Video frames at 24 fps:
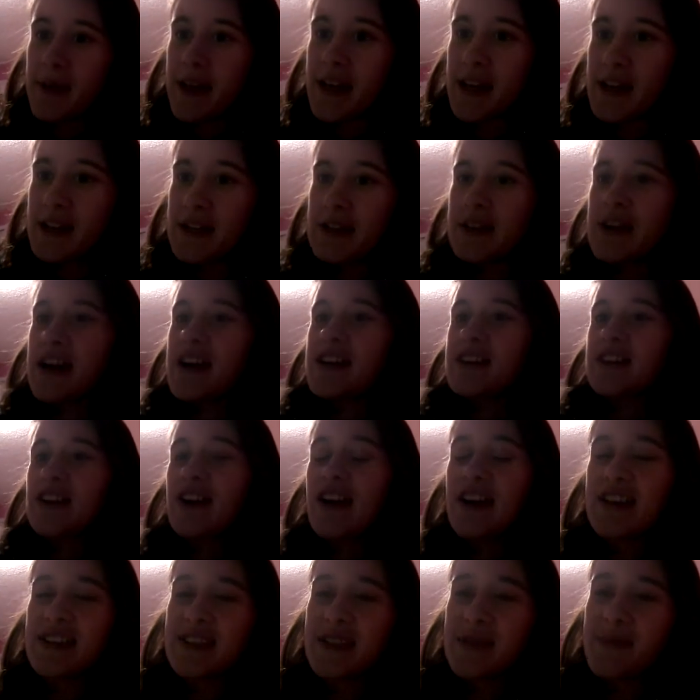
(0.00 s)
because you guys are
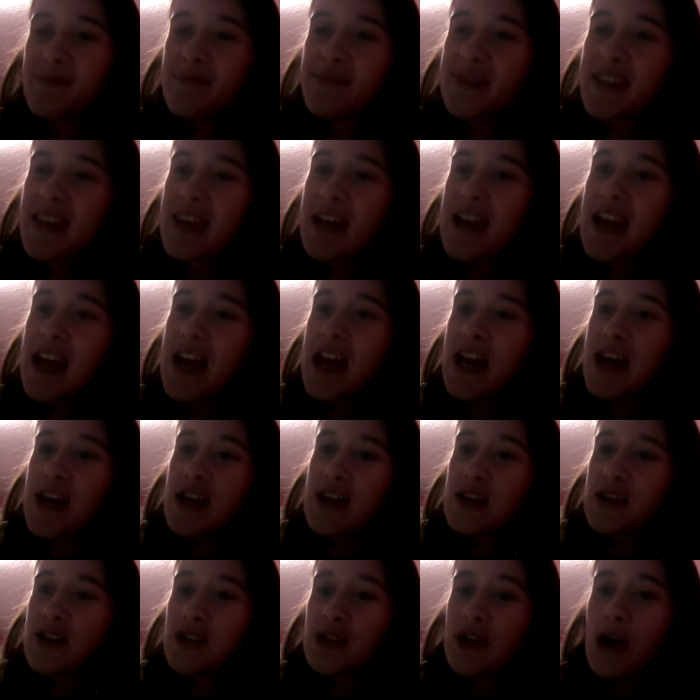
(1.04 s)
awesome.
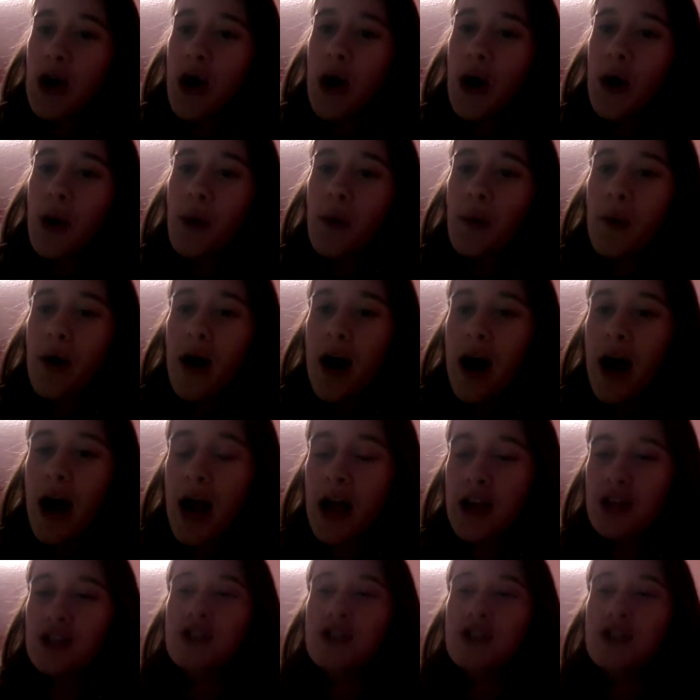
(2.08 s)
So, I